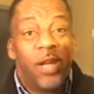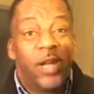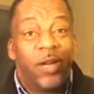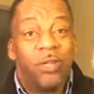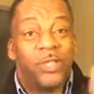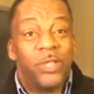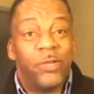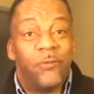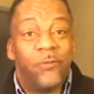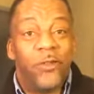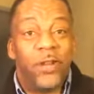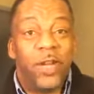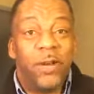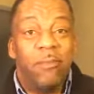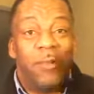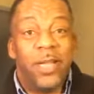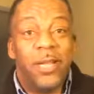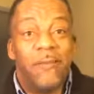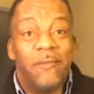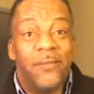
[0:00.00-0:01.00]
Culture
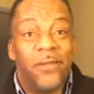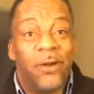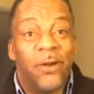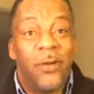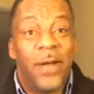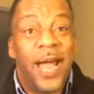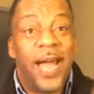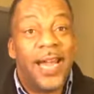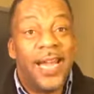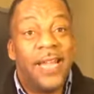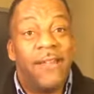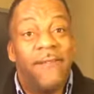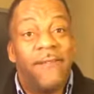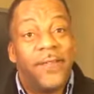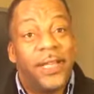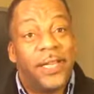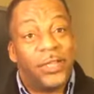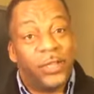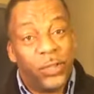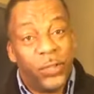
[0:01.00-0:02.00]
Freedom lived on, I
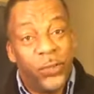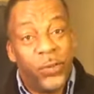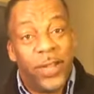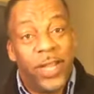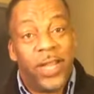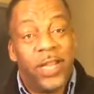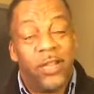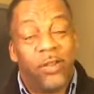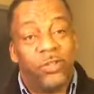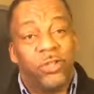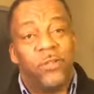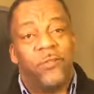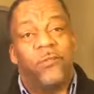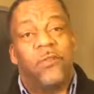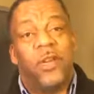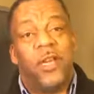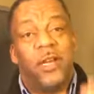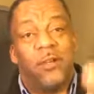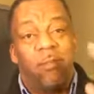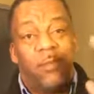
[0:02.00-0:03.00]
lived at 2A. Culture
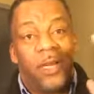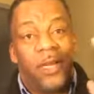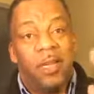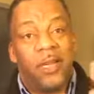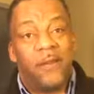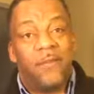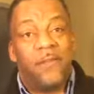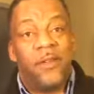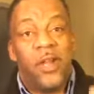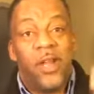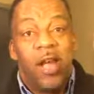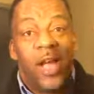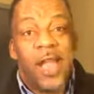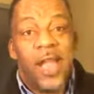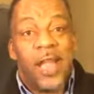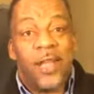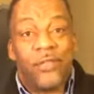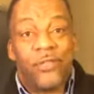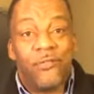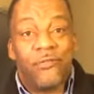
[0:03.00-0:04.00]
Freedom lived
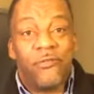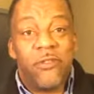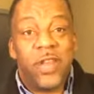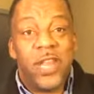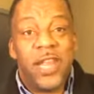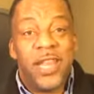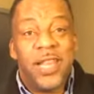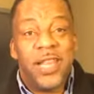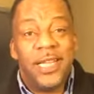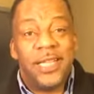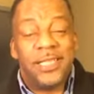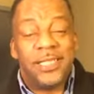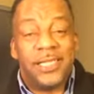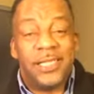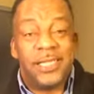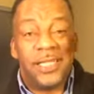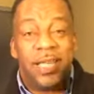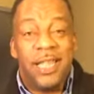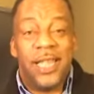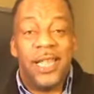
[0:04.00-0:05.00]
at
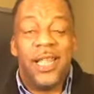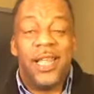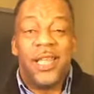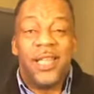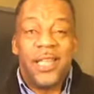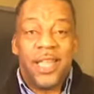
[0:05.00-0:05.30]
3C.